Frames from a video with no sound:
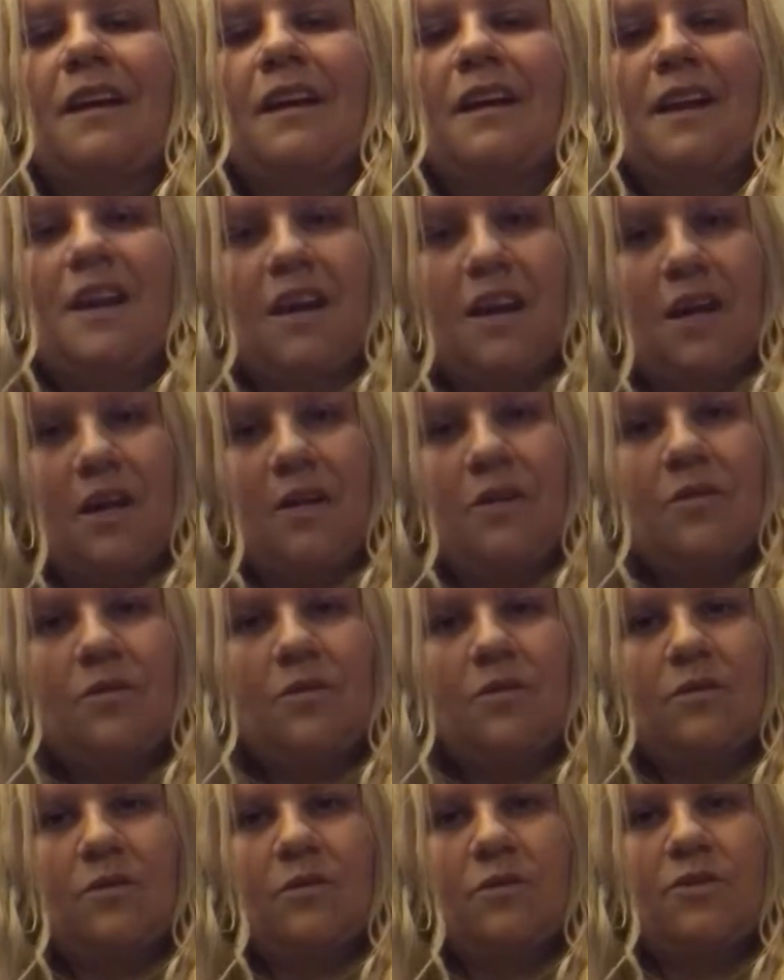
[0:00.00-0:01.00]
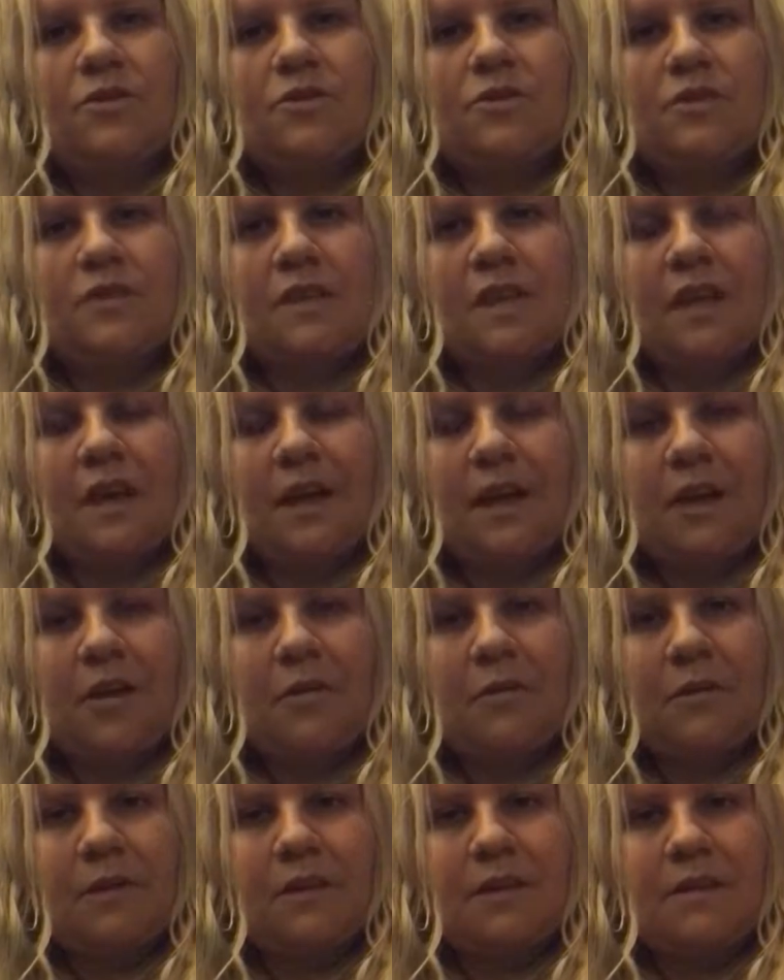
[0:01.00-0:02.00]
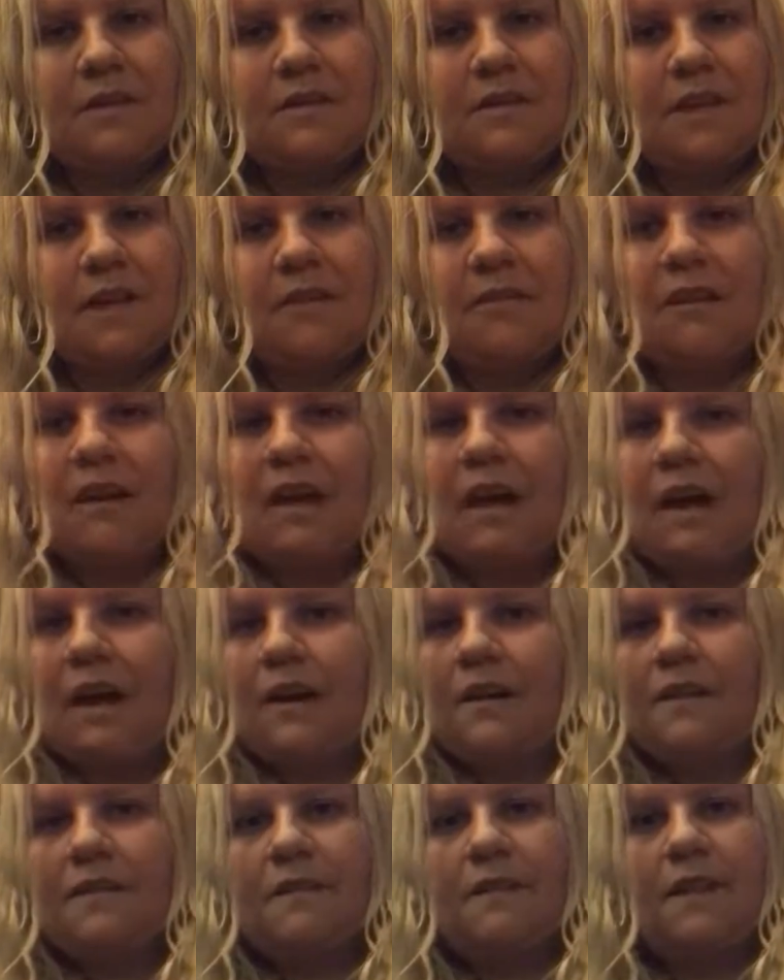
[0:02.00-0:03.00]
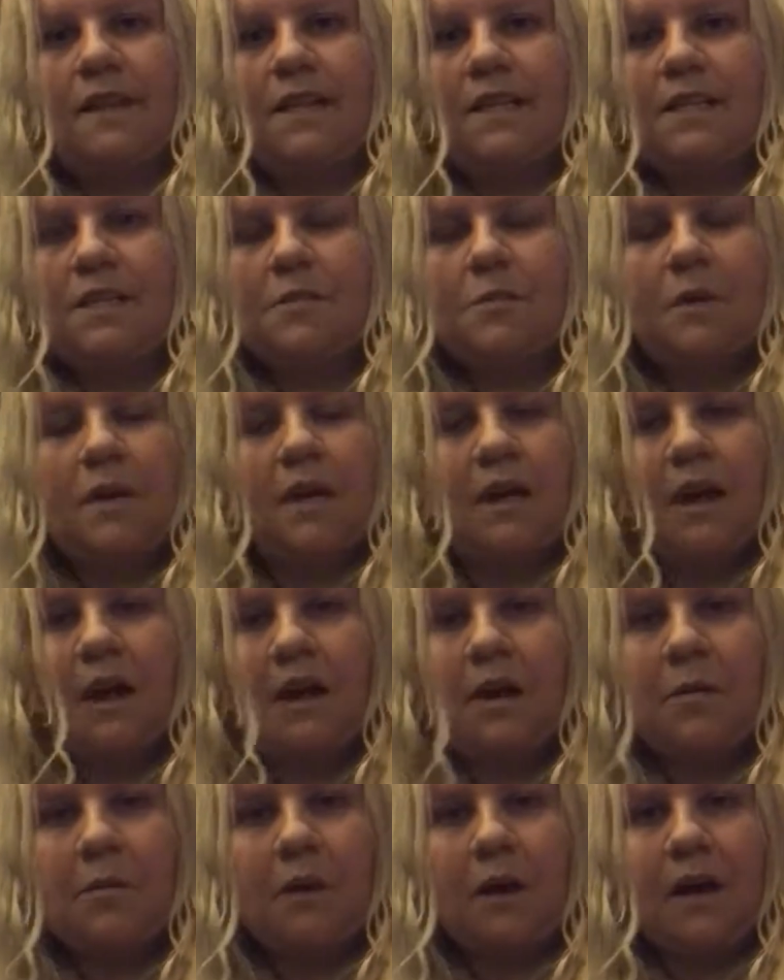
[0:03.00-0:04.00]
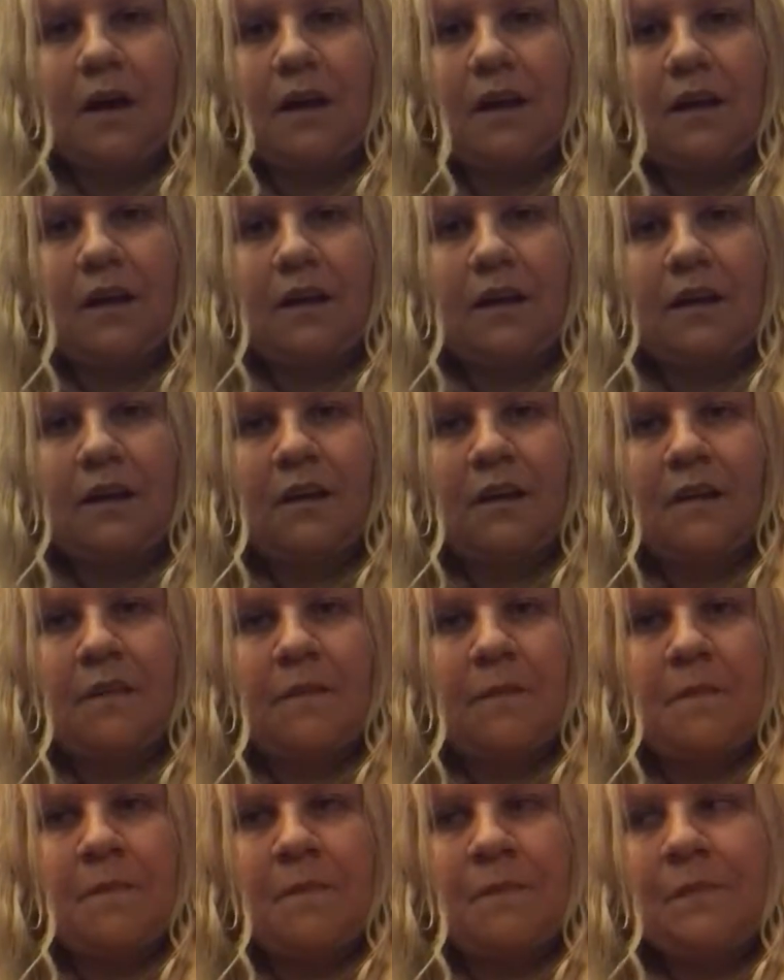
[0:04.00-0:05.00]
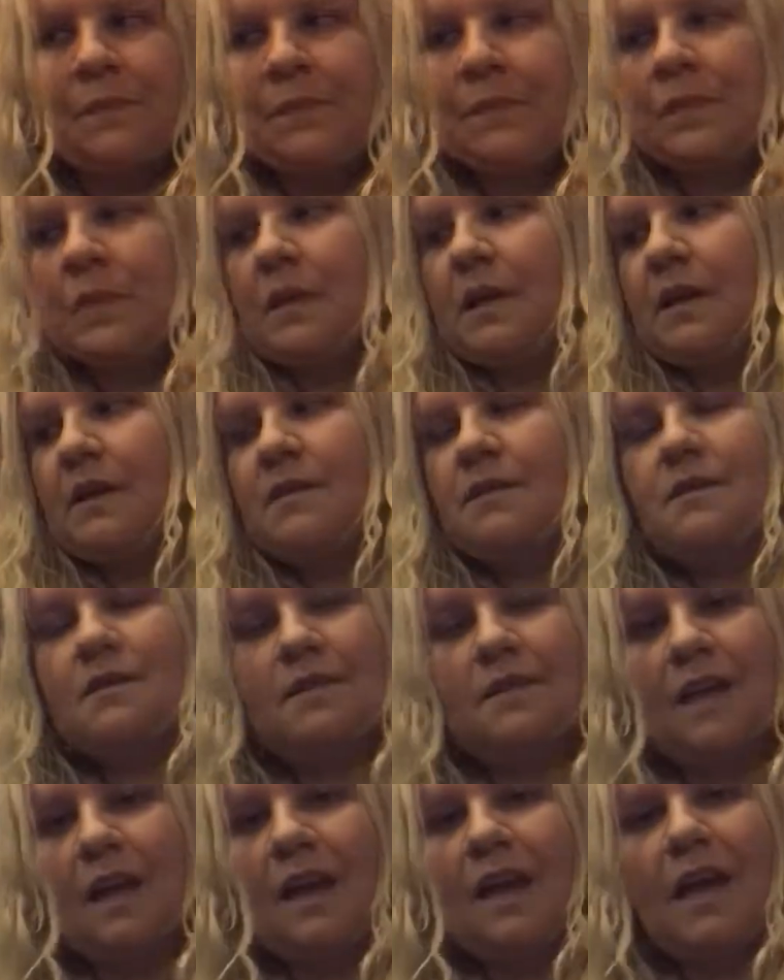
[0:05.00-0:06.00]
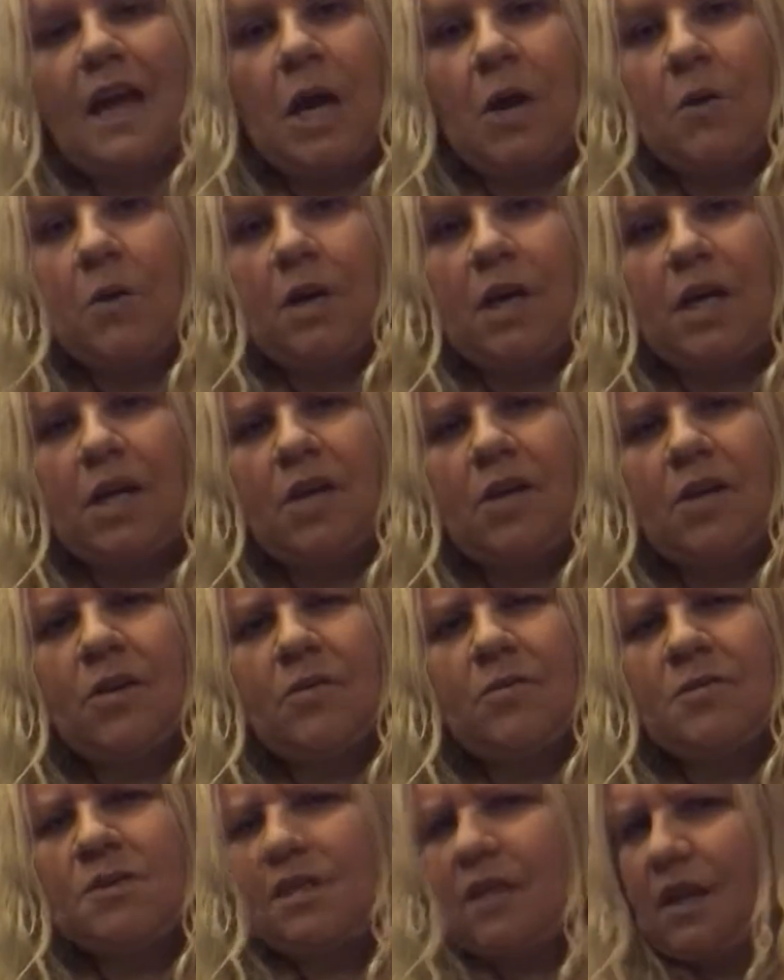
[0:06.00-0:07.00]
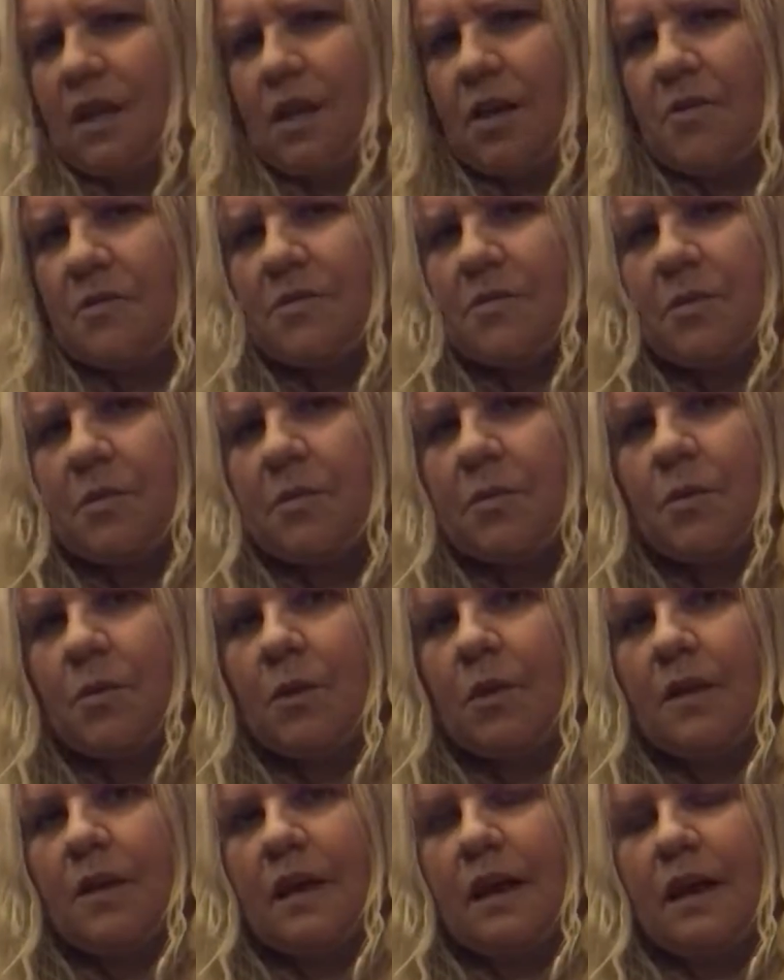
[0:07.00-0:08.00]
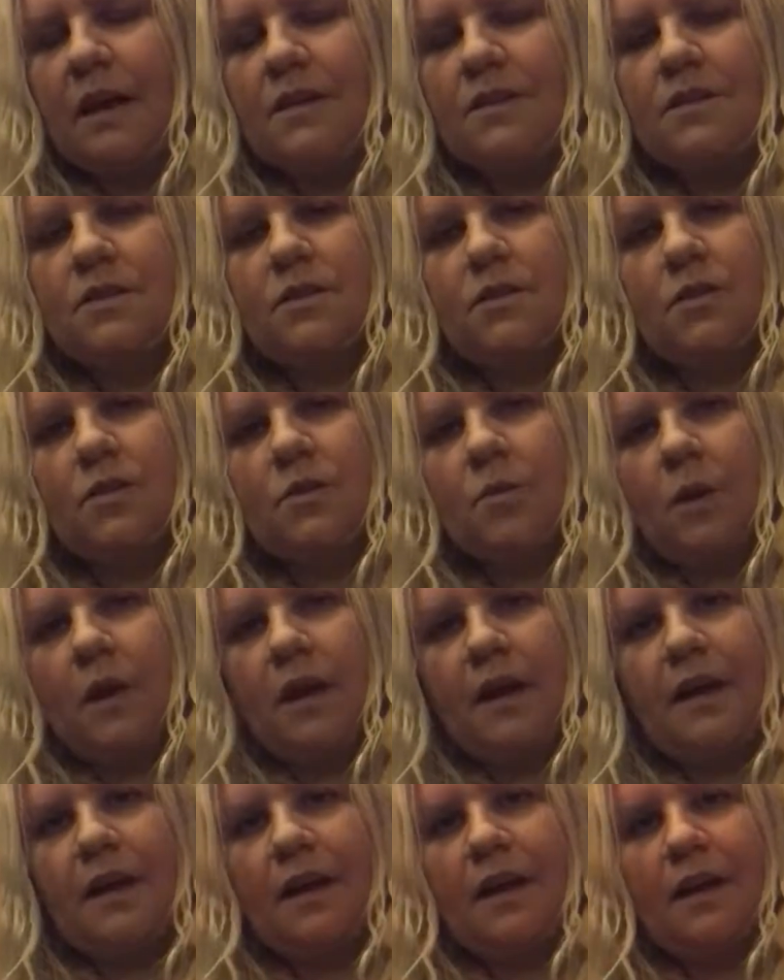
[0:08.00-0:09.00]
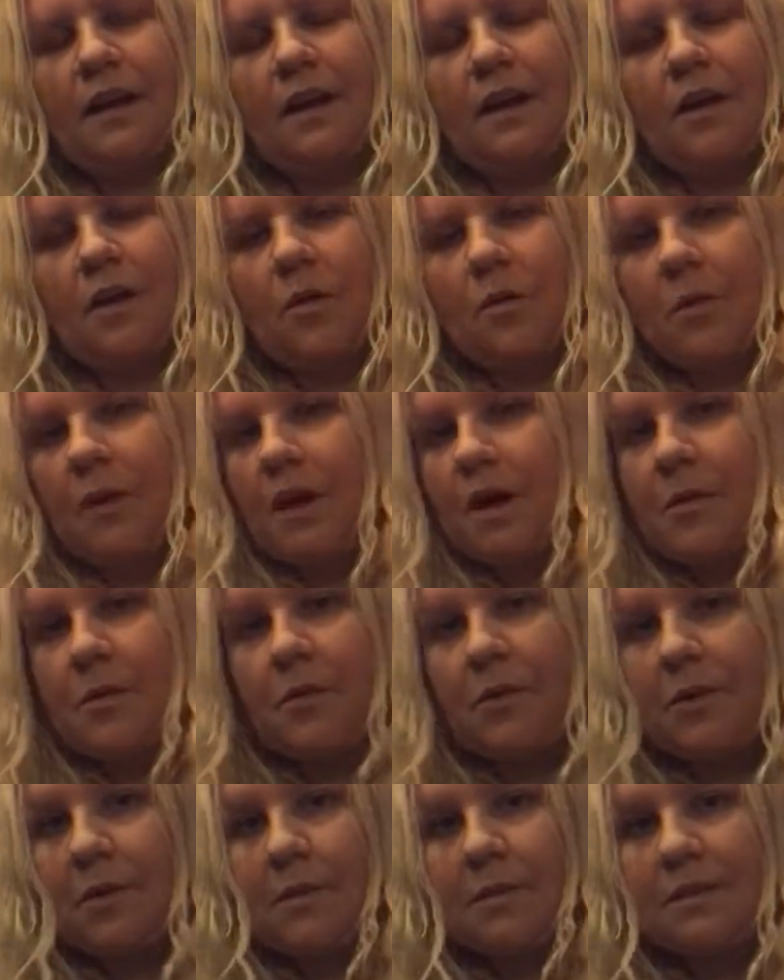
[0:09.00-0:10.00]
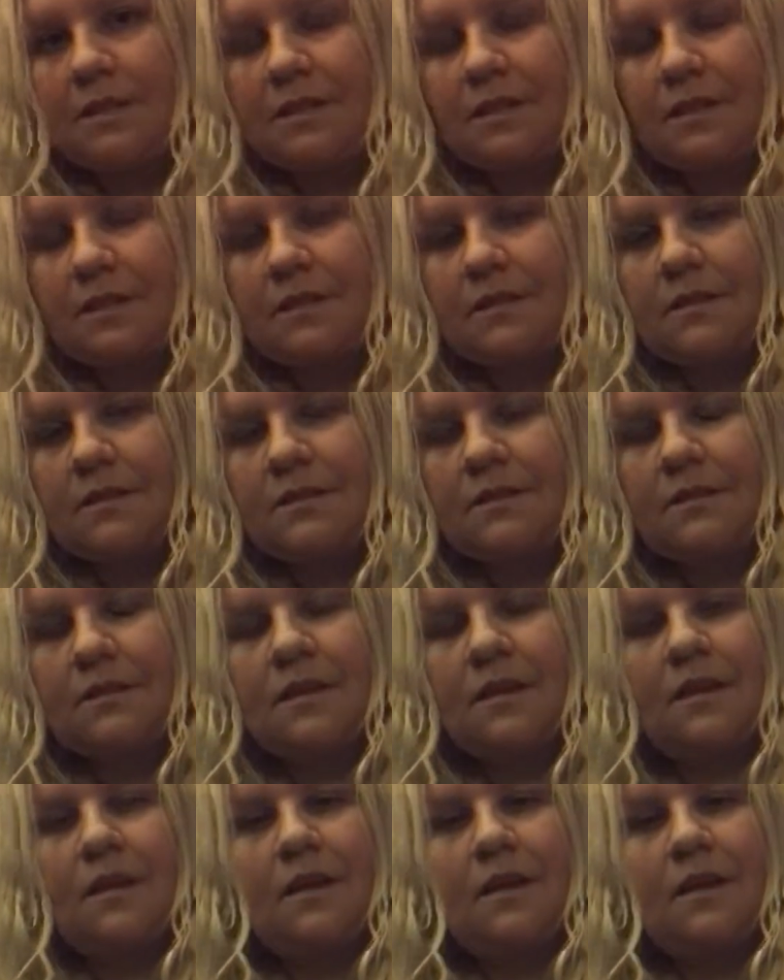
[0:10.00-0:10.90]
And I was using cannabis, I would actually at least speak out about it and say how it helps. It helps people with cancer. Why can't it help hyperemesis?